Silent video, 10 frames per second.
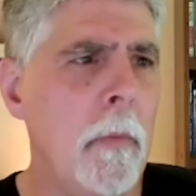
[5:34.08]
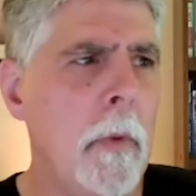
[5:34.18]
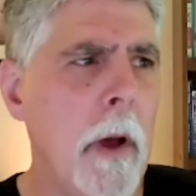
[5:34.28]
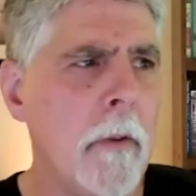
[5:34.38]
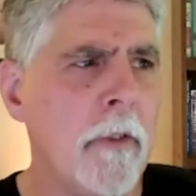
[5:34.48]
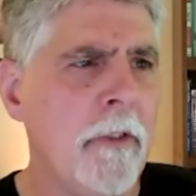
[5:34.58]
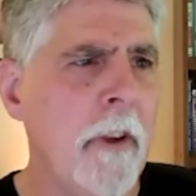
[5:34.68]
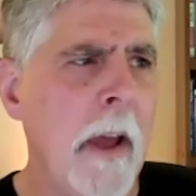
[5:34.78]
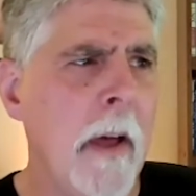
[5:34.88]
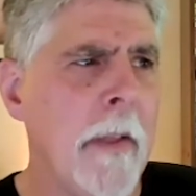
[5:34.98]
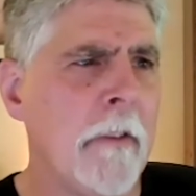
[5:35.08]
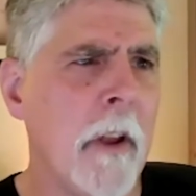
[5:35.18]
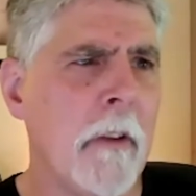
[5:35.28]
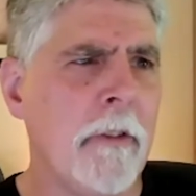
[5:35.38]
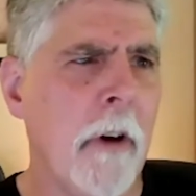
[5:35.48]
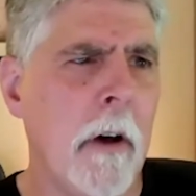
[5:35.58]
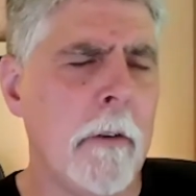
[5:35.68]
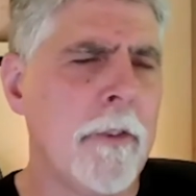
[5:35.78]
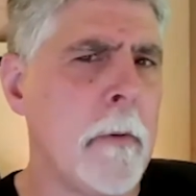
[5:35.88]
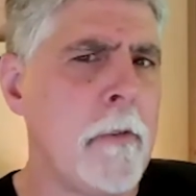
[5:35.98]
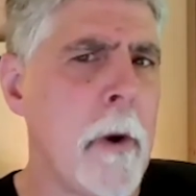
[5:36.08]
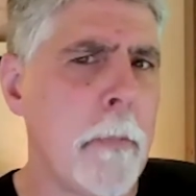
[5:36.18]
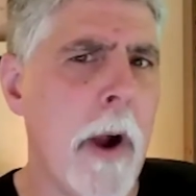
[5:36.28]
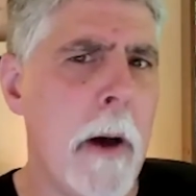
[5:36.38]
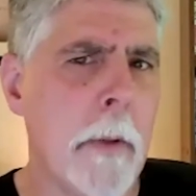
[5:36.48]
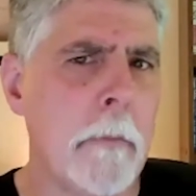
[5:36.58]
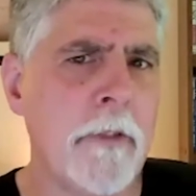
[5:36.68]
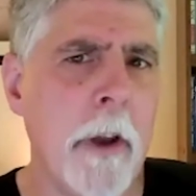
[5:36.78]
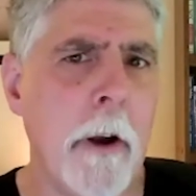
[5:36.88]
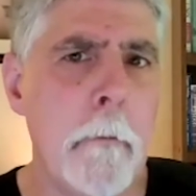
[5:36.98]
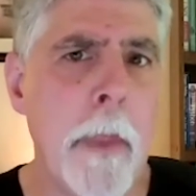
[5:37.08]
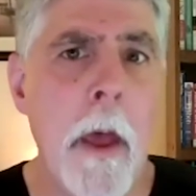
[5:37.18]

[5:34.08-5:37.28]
I don't see how that's going to solve some of our problems here.